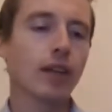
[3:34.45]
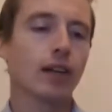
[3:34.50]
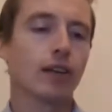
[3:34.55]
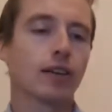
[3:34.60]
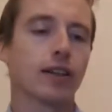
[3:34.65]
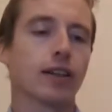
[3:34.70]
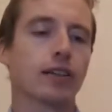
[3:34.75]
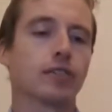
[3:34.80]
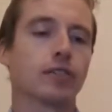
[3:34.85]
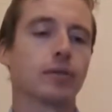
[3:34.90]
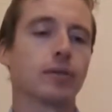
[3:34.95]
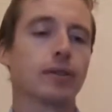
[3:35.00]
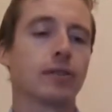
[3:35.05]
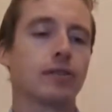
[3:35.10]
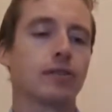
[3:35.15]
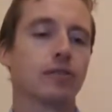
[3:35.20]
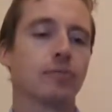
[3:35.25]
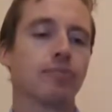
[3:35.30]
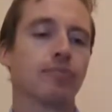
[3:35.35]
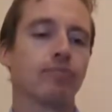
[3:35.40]
Okay, so
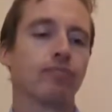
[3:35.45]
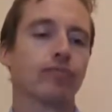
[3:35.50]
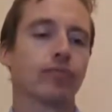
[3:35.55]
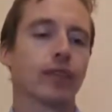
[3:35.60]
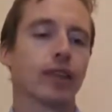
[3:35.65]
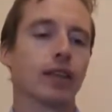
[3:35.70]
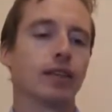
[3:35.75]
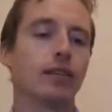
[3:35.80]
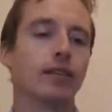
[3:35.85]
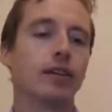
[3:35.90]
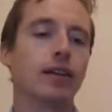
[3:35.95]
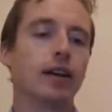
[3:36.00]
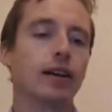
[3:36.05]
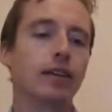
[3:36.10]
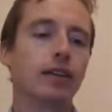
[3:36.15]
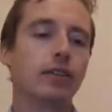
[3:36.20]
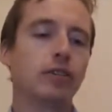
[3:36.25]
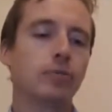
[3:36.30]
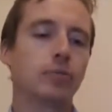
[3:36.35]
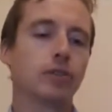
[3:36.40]
it's
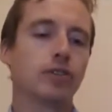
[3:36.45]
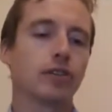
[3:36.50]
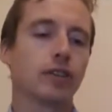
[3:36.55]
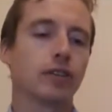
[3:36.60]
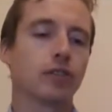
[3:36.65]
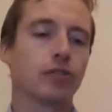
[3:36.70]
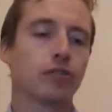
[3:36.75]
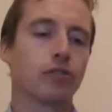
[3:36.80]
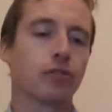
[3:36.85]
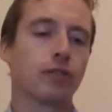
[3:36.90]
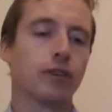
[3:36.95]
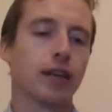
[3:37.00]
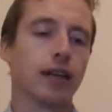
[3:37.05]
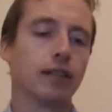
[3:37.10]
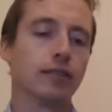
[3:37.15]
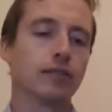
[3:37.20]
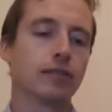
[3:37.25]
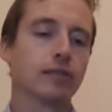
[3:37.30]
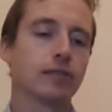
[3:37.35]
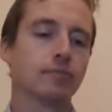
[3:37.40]
90%
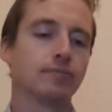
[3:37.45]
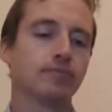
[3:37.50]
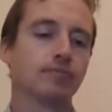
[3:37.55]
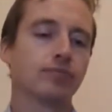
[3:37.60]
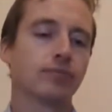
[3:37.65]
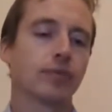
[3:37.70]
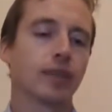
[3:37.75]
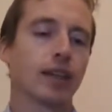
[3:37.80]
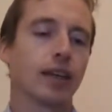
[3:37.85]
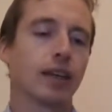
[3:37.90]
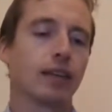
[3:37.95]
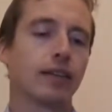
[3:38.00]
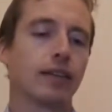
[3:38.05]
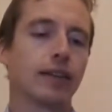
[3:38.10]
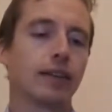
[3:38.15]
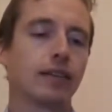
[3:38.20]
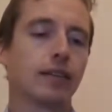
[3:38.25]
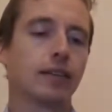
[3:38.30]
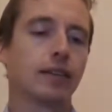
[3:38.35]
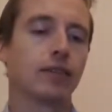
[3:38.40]
Shiraz, and
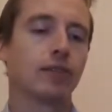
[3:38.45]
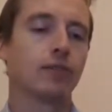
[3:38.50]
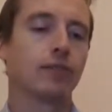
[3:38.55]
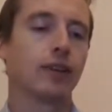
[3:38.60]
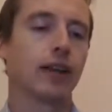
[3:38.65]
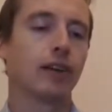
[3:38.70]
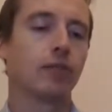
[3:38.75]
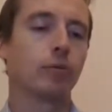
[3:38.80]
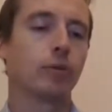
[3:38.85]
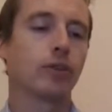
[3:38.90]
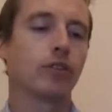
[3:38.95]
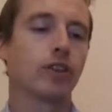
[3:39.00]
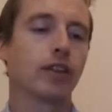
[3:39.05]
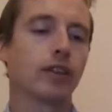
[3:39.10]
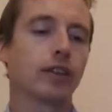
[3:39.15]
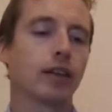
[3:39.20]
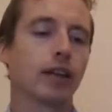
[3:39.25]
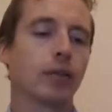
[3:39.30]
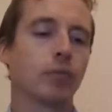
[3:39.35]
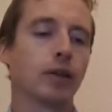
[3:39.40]
then
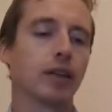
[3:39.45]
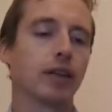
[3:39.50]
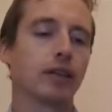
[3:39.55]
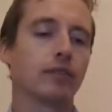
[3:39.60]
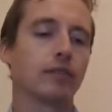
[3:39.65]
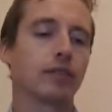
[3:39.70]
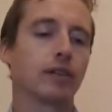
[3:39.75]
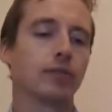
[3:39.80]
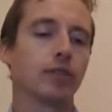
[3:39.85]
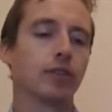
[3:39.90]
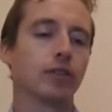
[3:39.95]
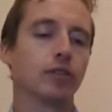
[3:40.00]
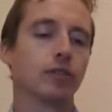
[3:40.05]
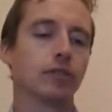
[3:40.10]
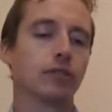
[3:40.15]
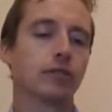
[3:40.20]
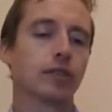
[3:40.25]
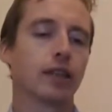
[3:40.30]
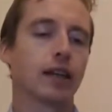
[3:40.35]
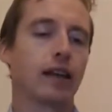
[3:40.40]
5% Cabernet
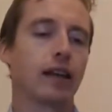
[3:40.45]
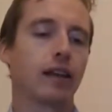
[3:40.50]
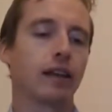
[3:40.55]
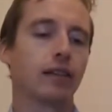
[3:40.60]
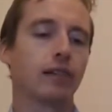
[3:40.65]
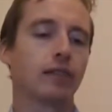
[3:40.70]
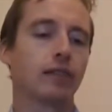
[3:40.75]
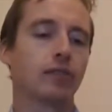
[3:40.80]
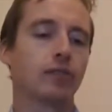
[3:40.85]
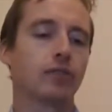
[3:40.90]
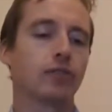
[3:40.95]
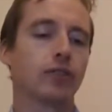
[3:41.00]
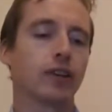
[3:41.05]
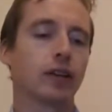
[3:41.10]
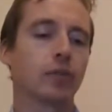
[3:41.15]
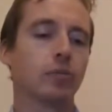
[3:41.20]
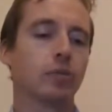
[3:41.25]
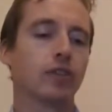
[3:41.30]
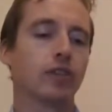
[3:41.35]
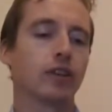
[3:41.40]
Sauvignon and
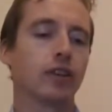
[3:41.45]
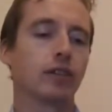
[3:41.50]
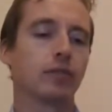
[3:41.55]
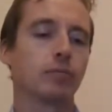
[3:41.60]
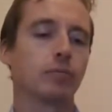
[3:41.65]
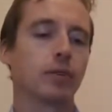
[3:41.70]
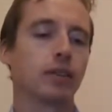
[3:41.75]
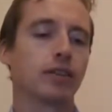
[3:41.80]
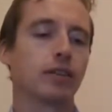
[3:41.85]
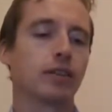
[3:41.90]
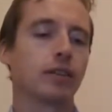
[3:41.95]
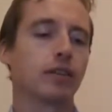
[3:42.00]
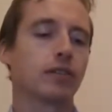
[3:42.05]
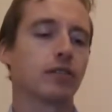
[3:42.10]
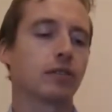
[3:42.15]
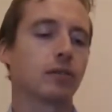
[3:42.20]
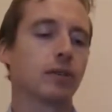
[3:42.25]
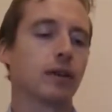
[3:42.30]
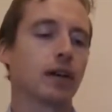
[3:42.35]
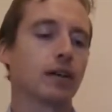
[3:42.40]
5% Petite
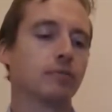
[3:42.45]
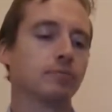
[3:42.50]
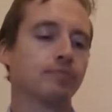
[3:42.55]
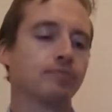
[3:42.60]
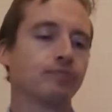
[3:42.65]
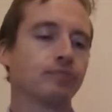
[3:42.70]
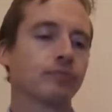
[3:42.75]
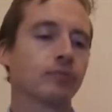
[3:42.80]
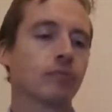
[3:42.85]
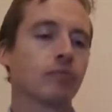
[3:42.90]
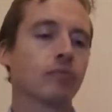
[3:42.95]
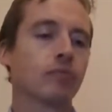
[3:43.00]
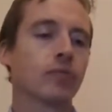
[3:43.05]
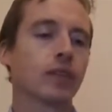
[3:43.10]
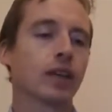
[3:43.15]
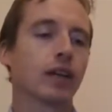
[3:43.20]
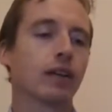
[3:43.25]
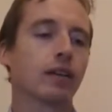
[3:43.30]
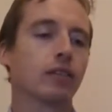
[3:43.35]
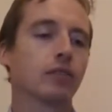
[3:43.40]
Syrah.
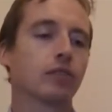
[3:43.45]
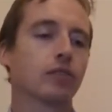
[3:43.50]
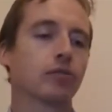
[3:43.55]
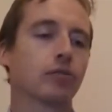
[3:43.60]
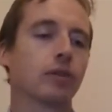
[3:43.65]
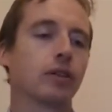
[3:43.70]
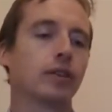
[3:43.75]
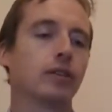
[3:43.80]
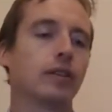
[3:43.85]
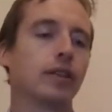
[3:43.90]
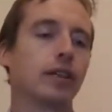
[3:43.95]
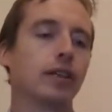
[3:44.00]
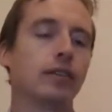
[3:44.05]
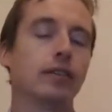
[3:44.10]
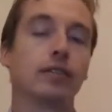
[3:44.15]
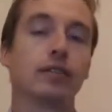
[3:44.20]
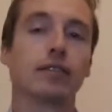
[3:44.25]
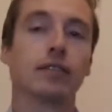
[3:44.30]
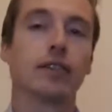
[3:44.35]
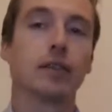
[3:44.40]
And I'll just read
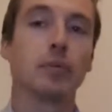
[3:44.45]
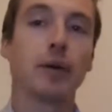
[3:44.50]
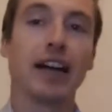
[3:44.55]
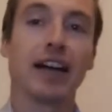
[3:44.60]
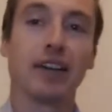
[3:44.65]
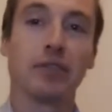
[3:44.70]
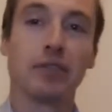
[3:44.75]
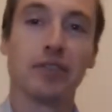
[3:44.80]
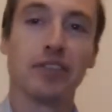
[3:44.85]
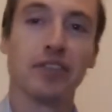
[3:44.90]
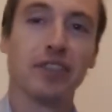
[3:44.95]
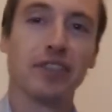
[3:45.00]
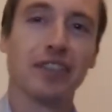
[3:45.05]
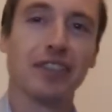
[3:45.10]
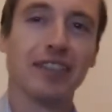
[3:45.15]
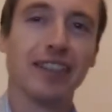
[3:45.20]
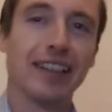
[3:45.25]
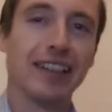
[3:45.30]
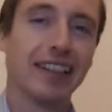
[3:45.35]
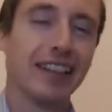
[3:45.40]
the back, which
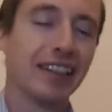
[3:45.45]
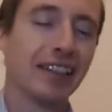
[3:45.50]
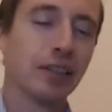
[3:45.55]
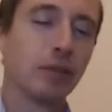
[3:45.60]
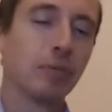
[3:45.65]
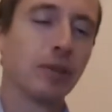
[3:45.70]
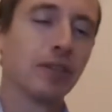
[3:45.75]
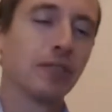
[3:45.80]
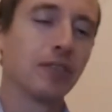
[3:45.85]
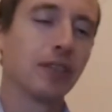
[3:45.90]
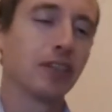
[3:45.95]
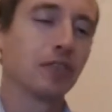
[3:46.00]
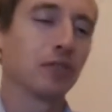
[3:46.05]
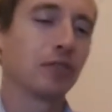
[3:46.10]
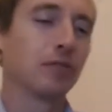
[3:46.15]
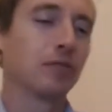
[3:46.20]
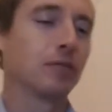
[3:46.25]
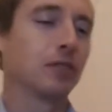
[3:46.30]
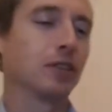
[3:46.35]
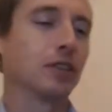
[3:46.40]
is a little bit of
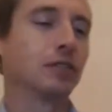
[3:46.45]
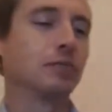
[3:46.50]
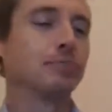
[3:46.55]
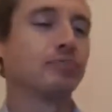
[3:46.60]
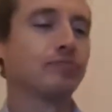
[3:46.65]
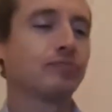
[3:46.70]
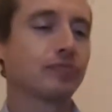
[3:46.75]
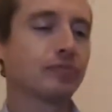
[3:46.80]
history for you.